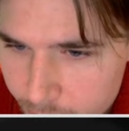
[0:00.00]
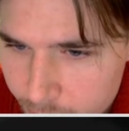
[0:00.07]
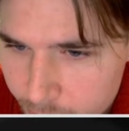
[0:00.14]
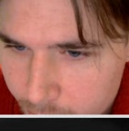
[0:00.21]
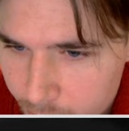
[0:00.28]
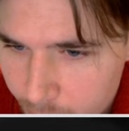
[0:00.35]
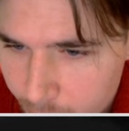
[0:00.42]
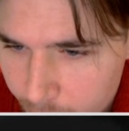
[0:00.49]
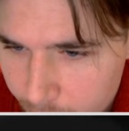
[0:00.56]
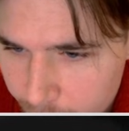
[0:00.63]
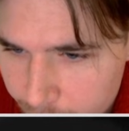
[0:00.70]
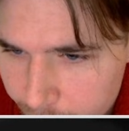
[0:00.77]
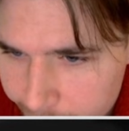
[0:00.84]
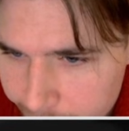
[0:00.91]
Don't want
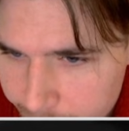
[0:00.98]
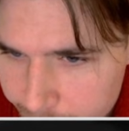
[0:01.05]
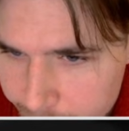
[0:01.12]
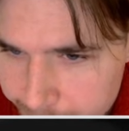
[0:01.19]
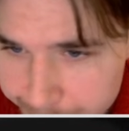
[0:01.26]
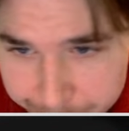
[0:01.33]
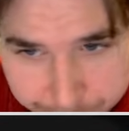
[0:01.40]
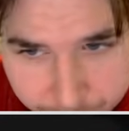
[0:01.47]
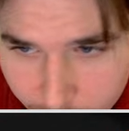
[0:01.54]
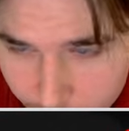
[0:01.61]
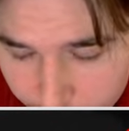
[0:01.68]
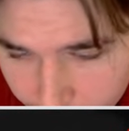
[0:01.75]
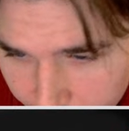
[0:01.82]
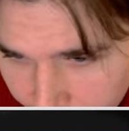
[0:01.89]
trades.
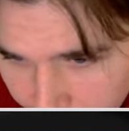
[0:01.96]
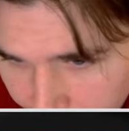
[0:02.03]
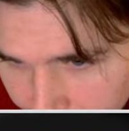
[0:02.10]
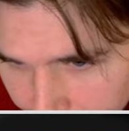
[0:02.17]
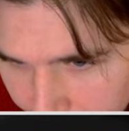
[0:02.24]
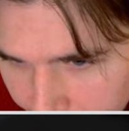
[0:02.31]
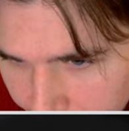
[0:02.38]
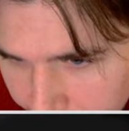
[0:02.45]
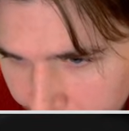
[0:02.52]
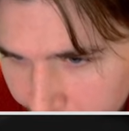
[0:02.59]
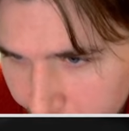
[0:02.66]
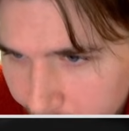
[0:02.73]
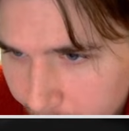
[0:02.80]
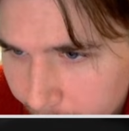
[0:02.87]
Or, like, we can't
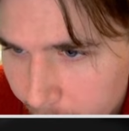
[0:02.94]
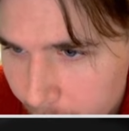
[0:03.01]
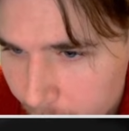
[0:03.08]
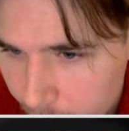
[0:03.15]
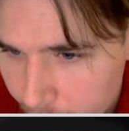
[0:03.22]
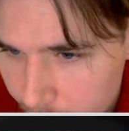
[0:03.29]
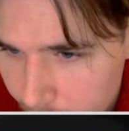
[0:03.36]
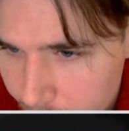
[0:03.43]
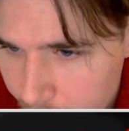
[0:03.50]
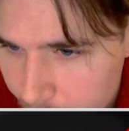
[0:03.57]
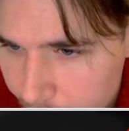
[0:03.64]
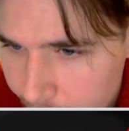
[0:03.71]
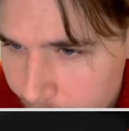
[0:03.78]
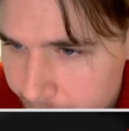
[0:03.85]
trade. Maybe I'll go to this
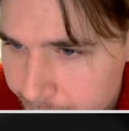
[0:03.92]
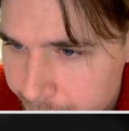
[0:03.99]
square.